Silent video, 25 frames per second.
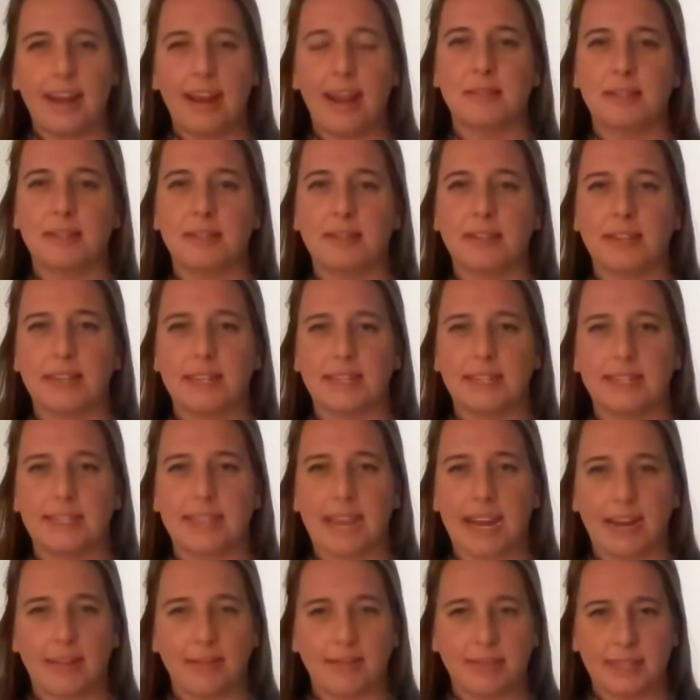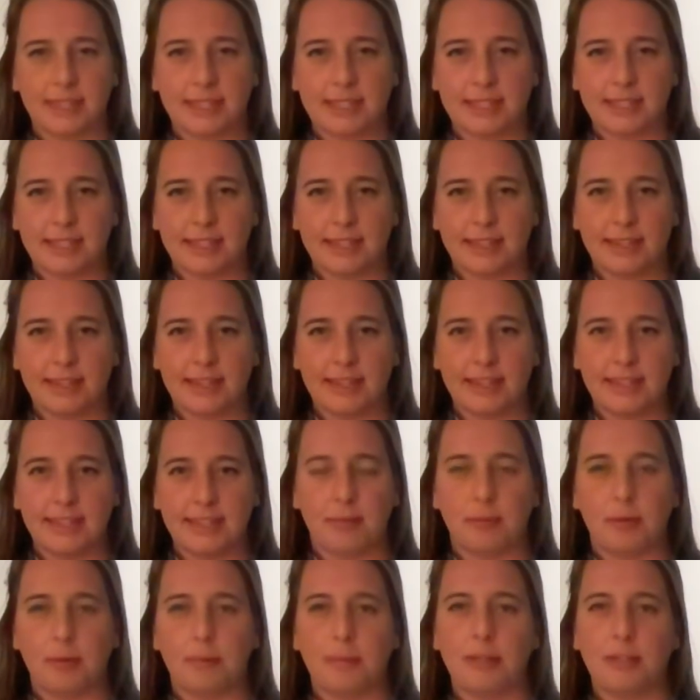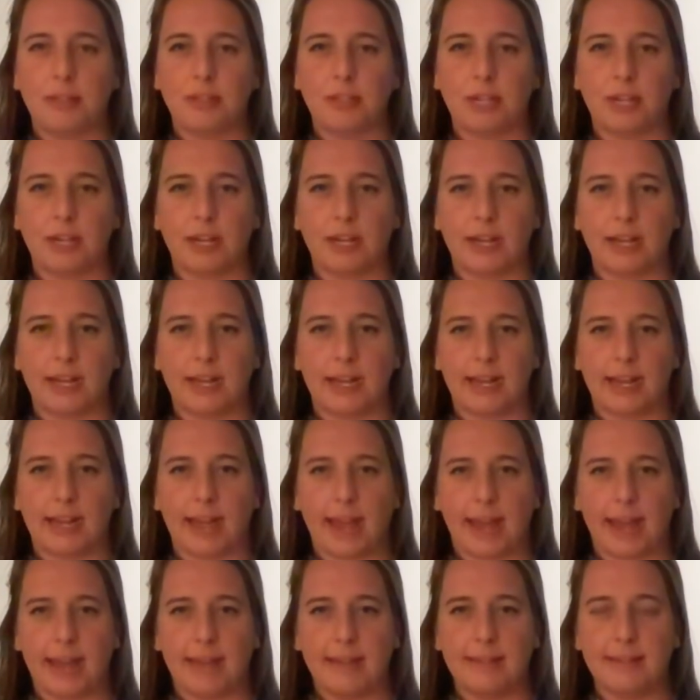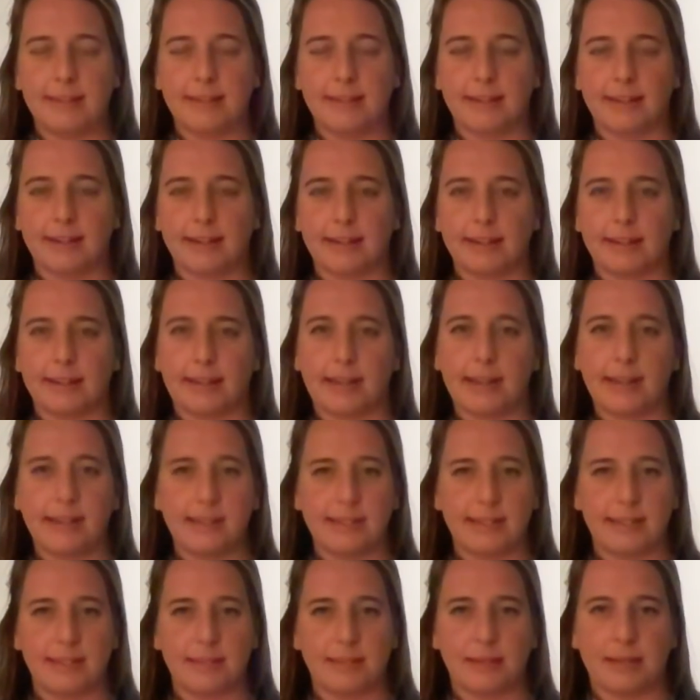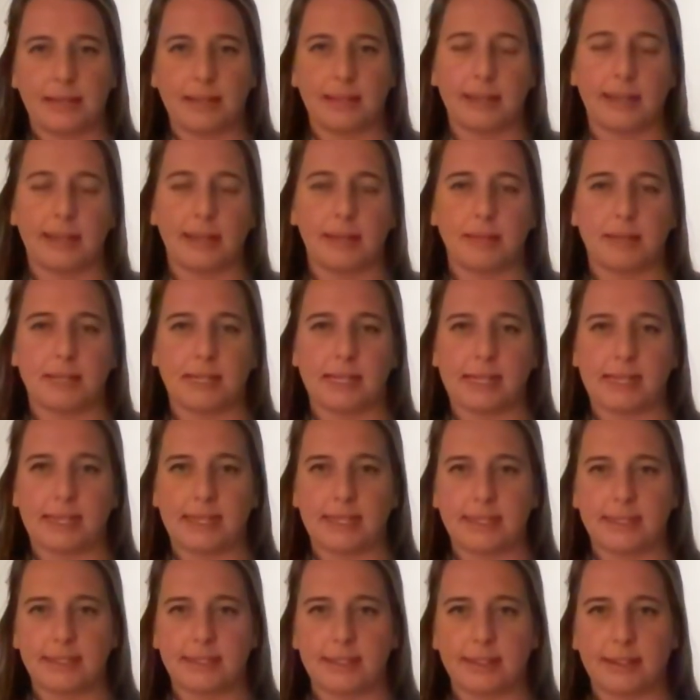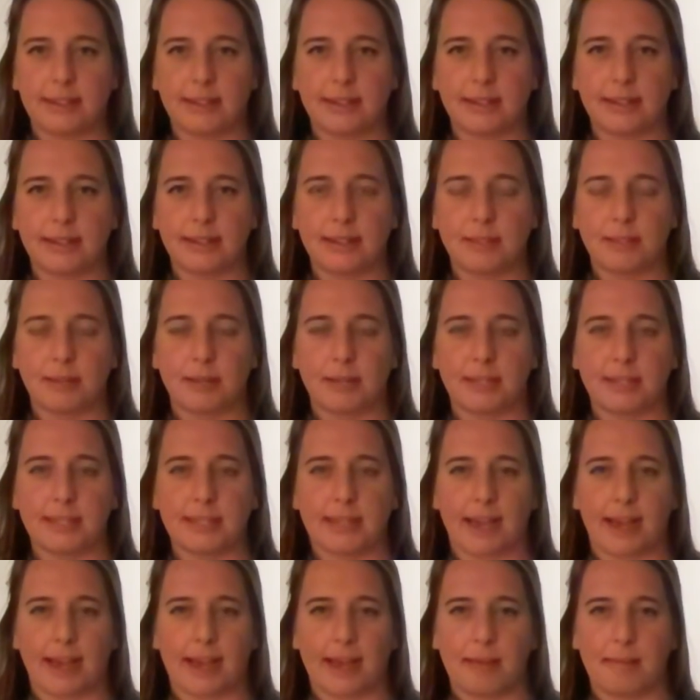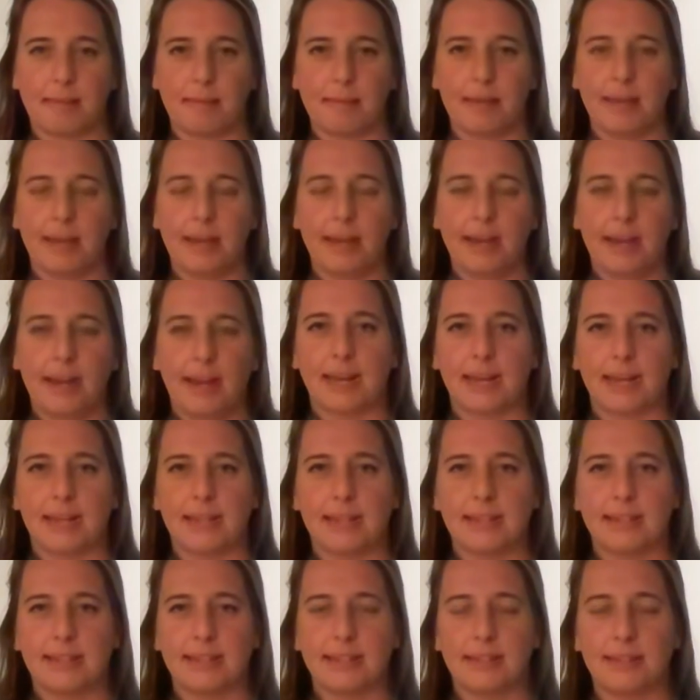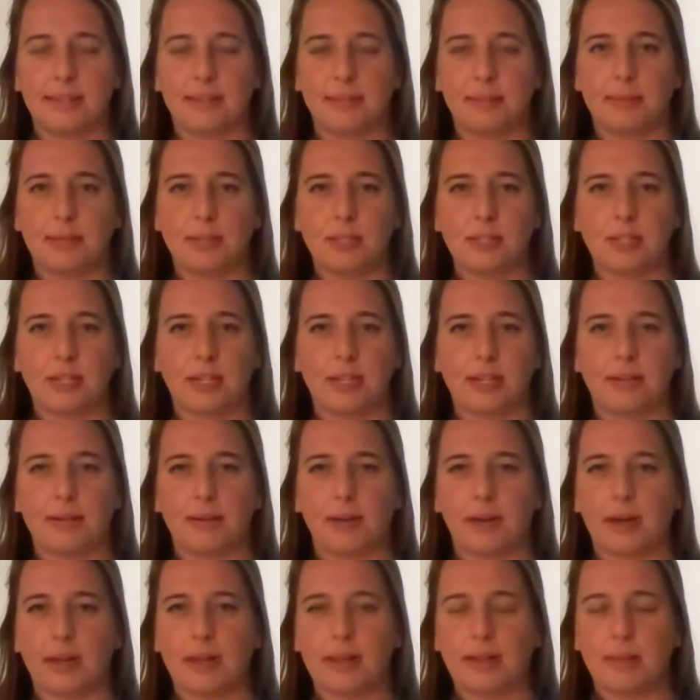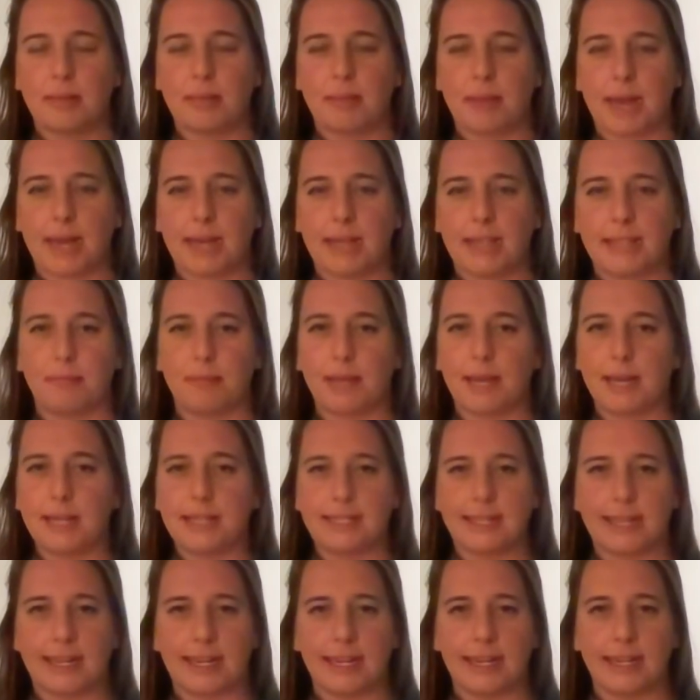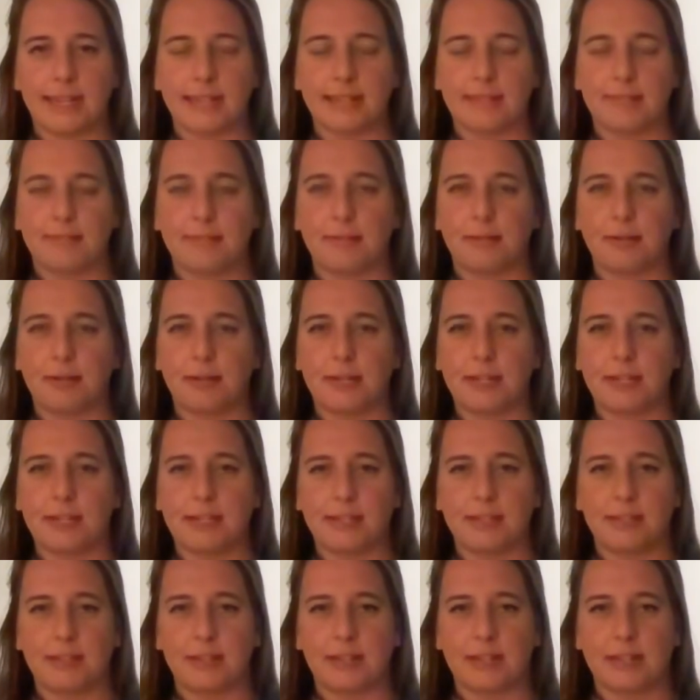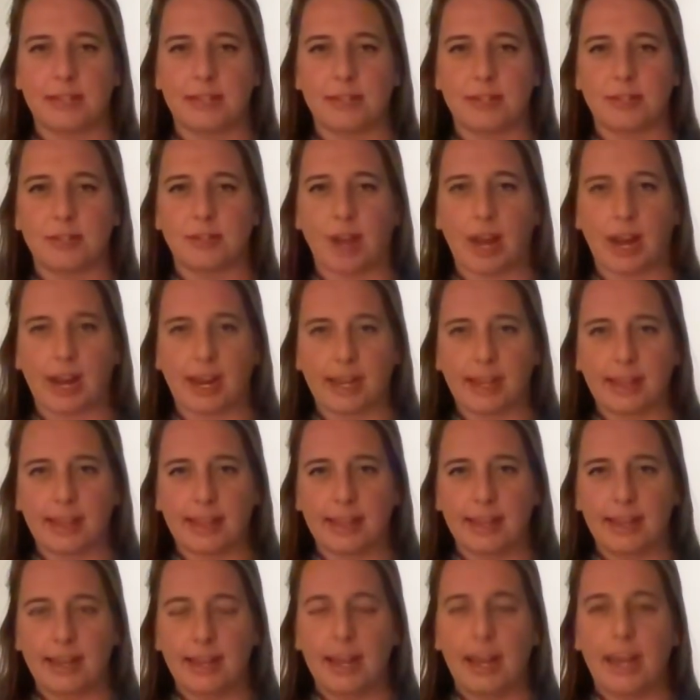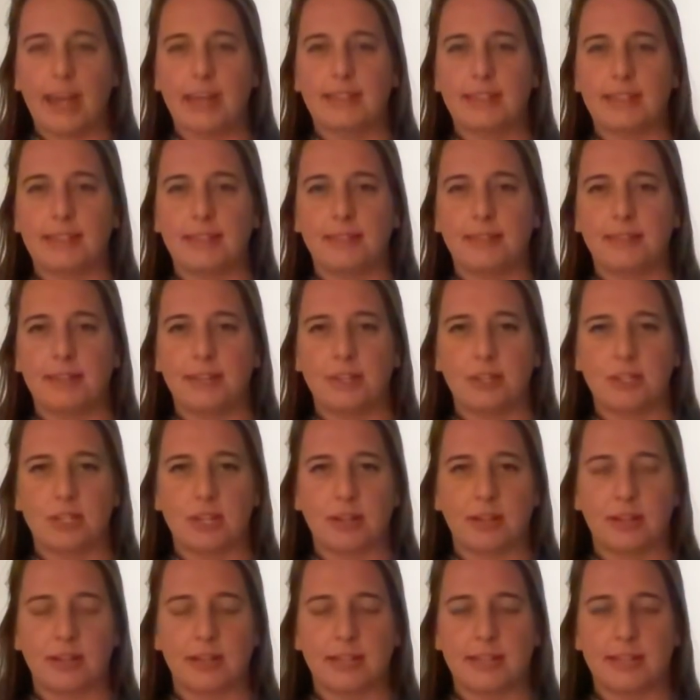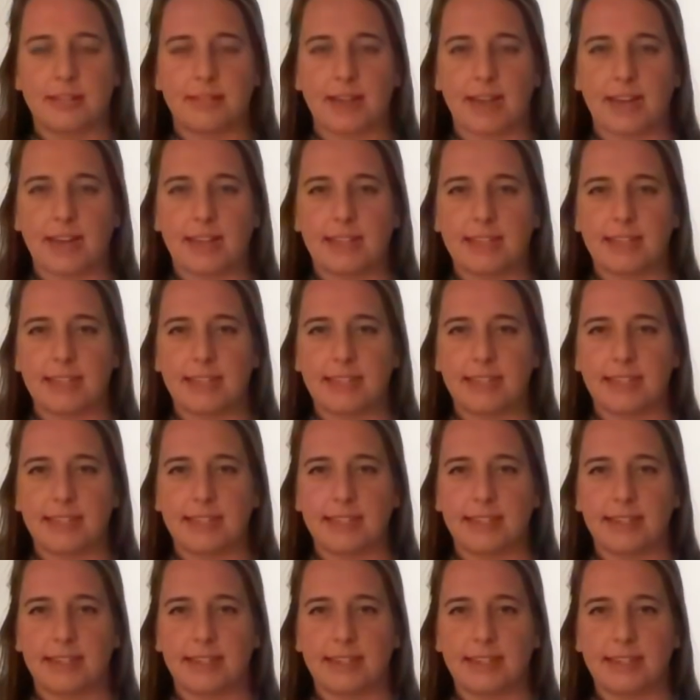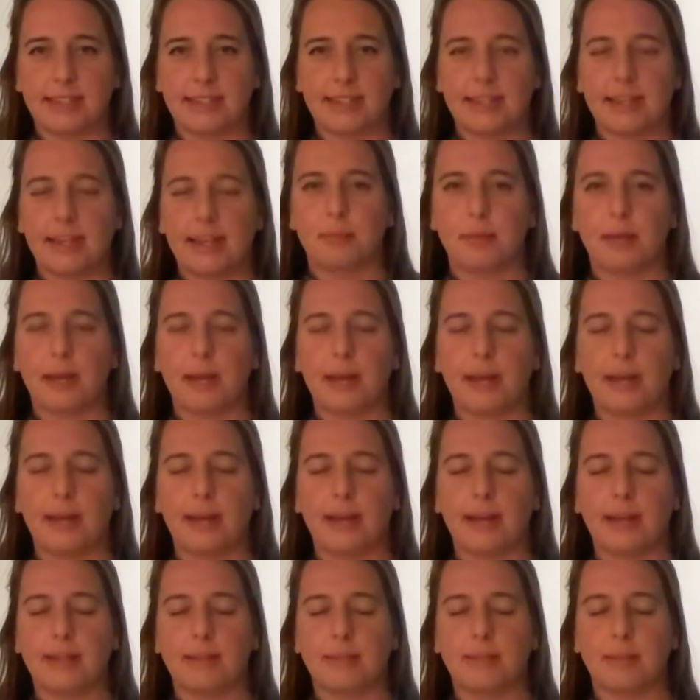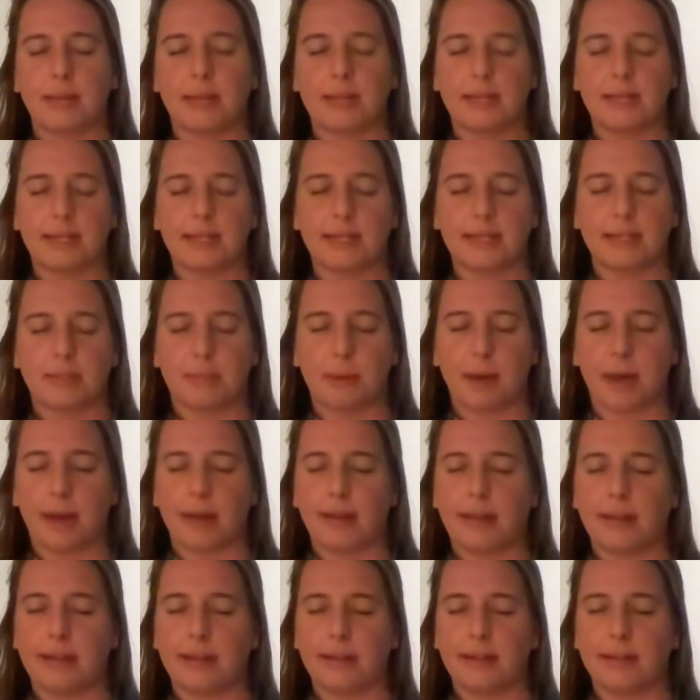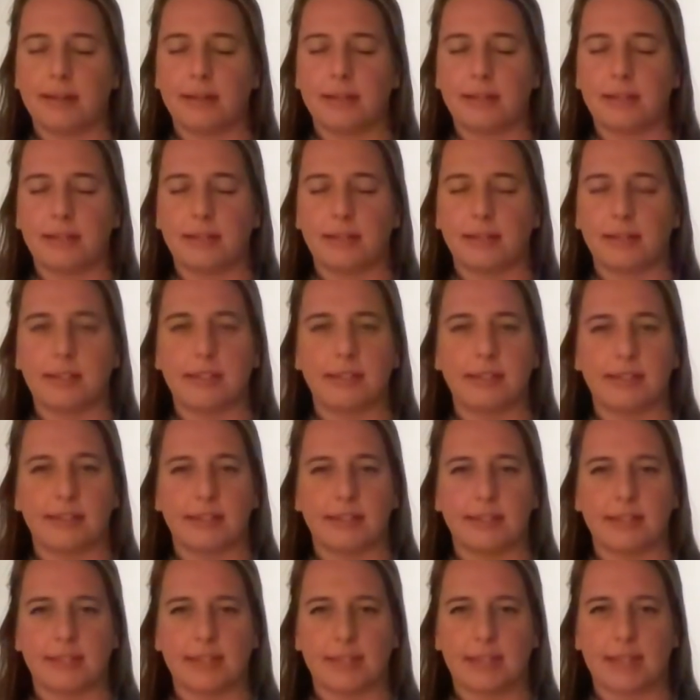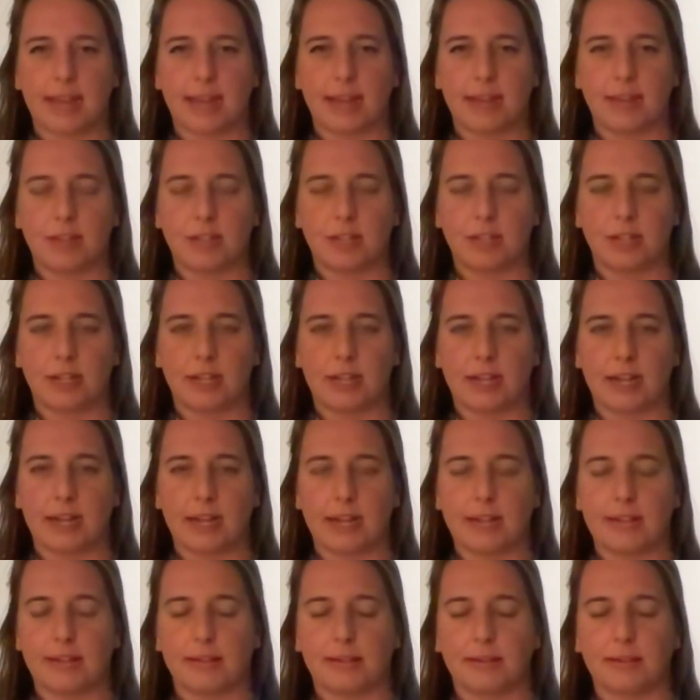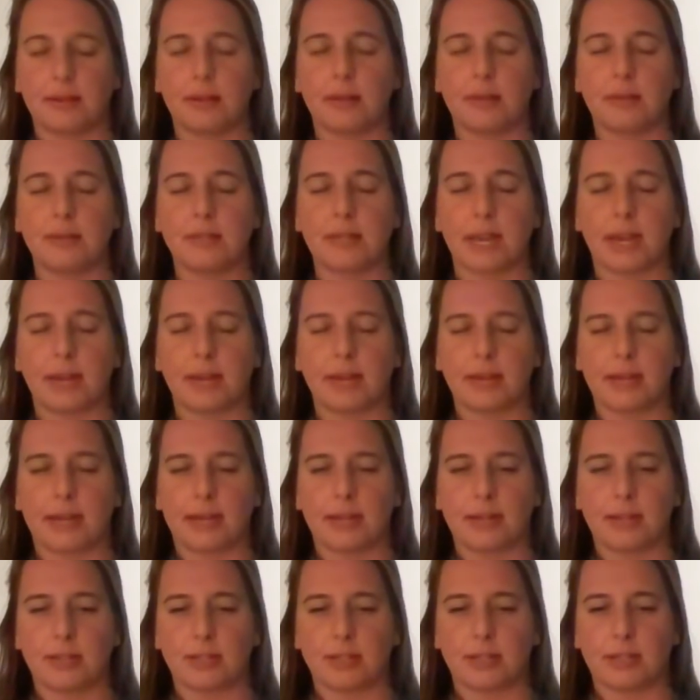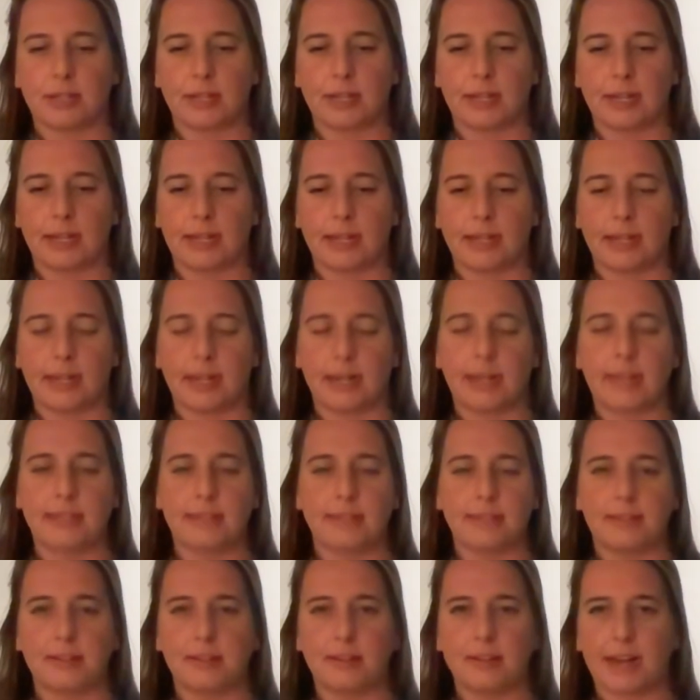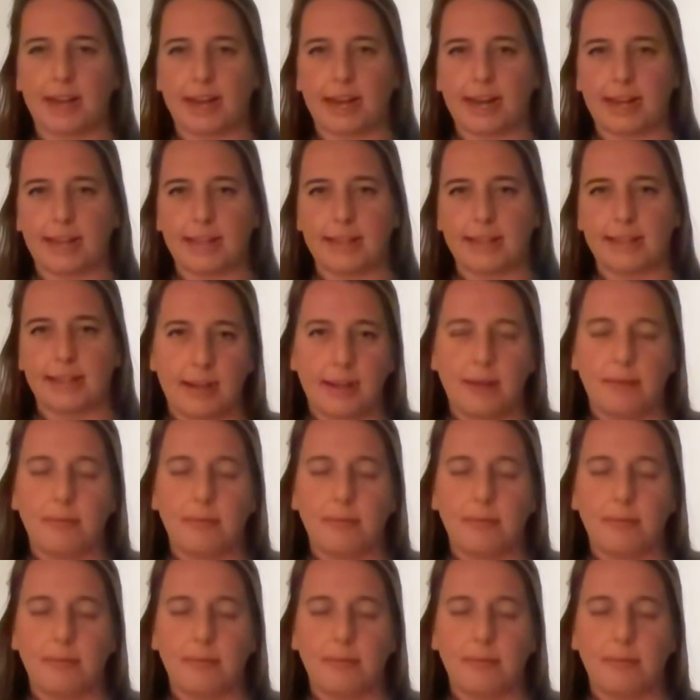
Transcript: Certainly save this series. We'll be sharing it again during Lent as we lead up to Easter in the springtime, and wishing you all the best blessings, fortitude, and strength as you finish out this fasting series, praying God's blessings upon you as you enter into that journey, as you close out that journey in the next few days.